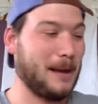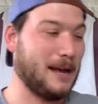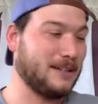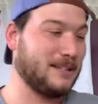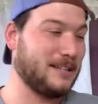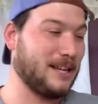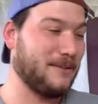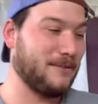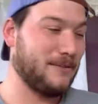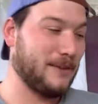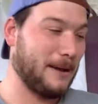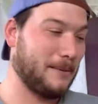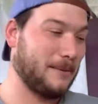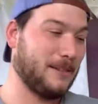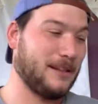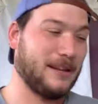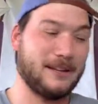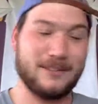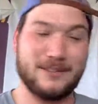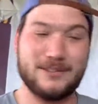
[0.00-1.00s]
I def I,
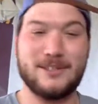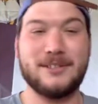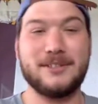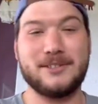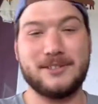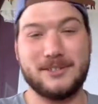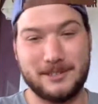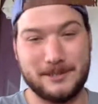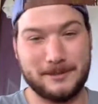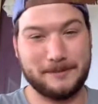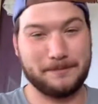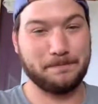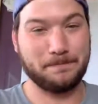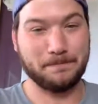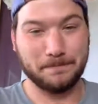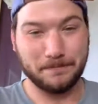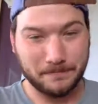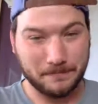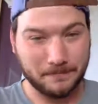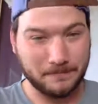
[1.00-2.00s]
like seriously
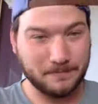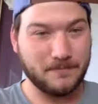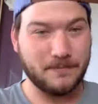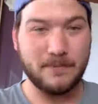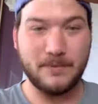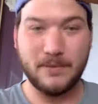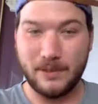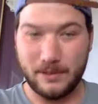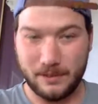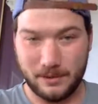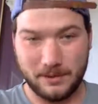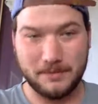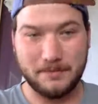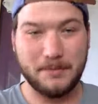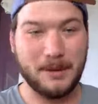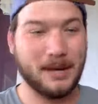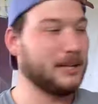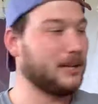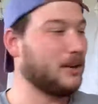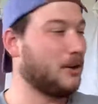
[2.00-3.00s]

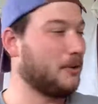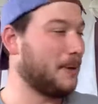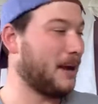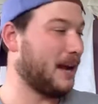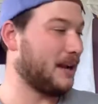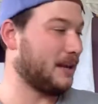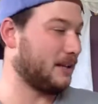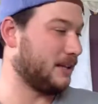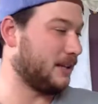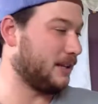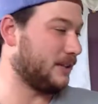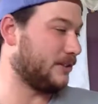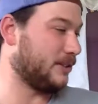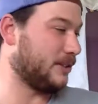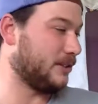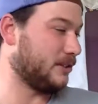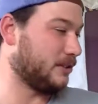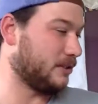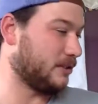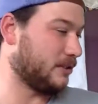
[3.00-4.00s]
might go back and get
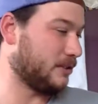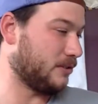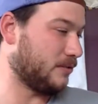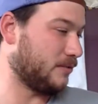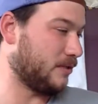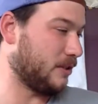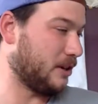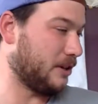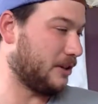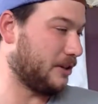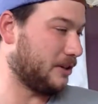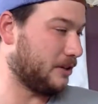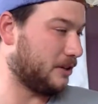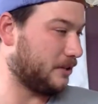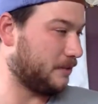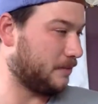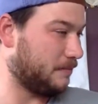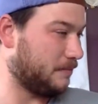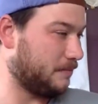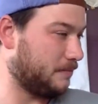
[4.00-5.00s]
these because it's very
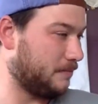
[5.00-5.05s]
good.